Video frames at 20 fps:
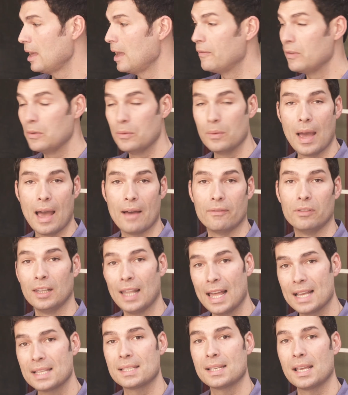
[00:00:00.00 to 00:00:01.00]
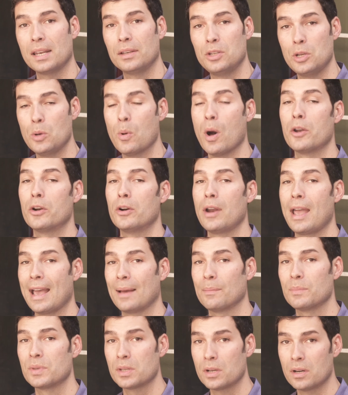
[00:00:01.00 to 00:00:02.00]
If you have less than 200
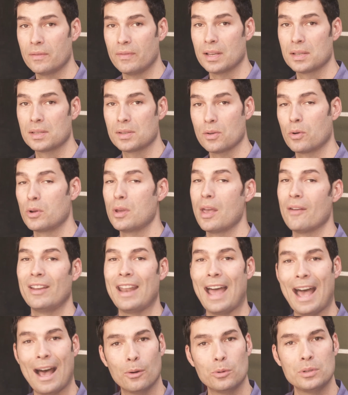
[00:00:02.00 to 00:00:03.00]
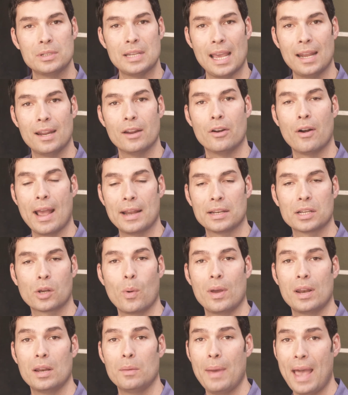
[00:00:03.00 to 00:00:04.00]
amp service or you have an outdated or
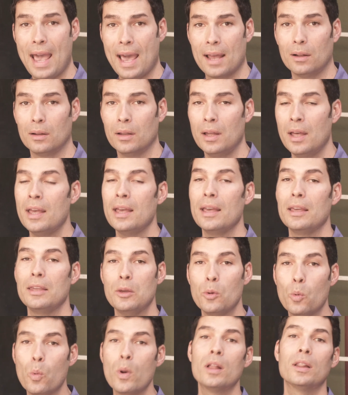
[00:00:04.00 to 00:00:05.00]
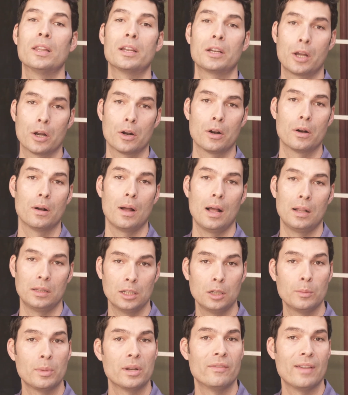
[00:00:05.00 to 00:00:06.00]
antiquated panel, you will incur a
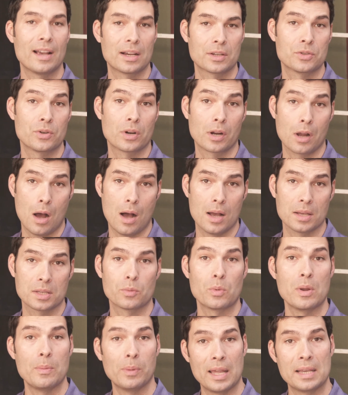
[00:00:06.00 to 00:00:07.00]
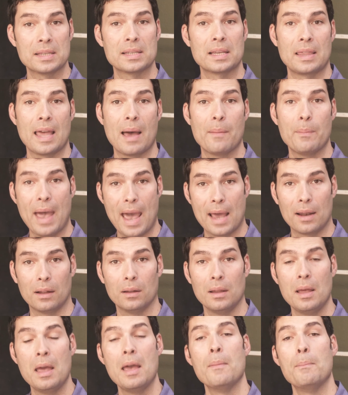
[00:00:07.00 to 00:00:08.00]
little bit of extra cost replacing that
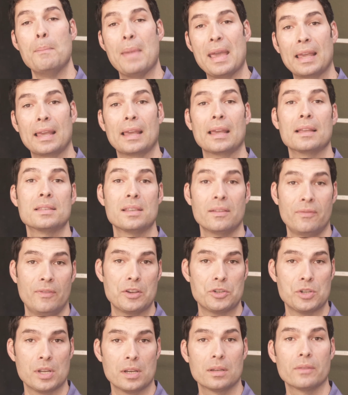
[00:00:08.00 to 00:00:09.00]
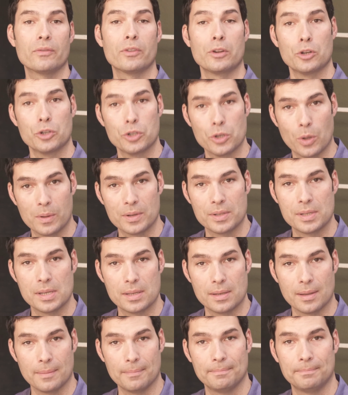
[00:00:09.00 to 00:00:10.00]
panel, making it sufficient for your solar
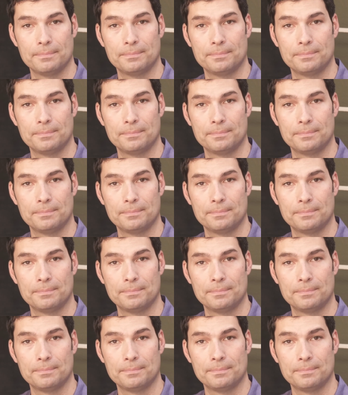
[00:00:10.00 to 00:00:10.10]
system.